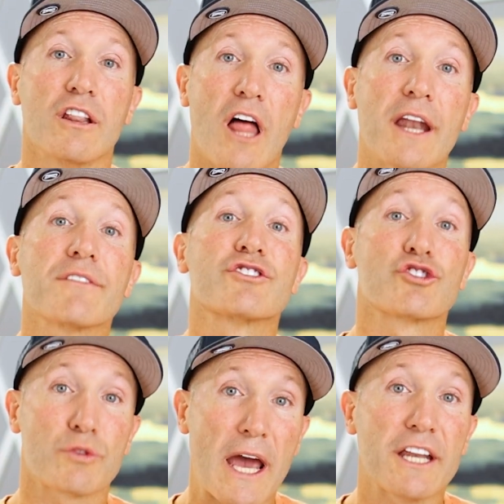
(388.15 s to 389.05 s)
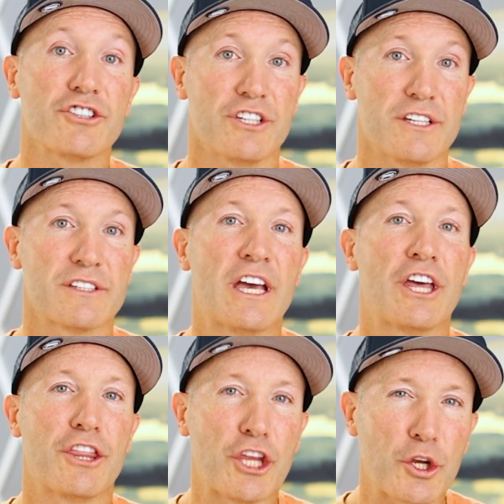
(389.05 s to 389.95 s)
a lot of strategies
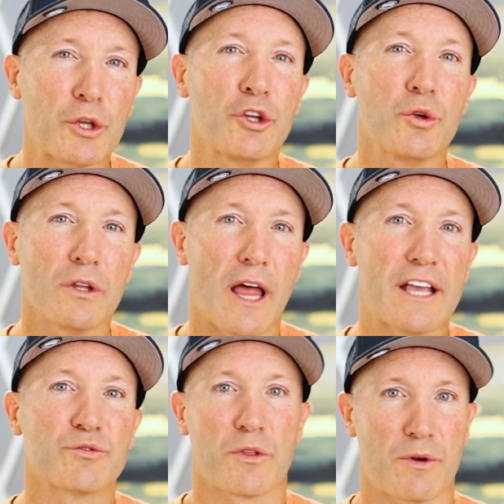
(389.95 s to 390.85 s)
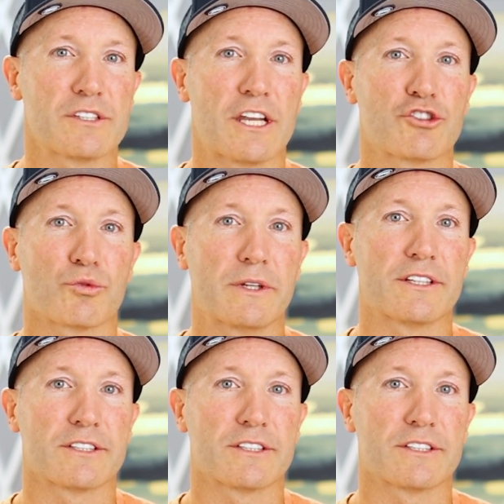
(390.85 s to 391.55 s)
that you can utilize with residential real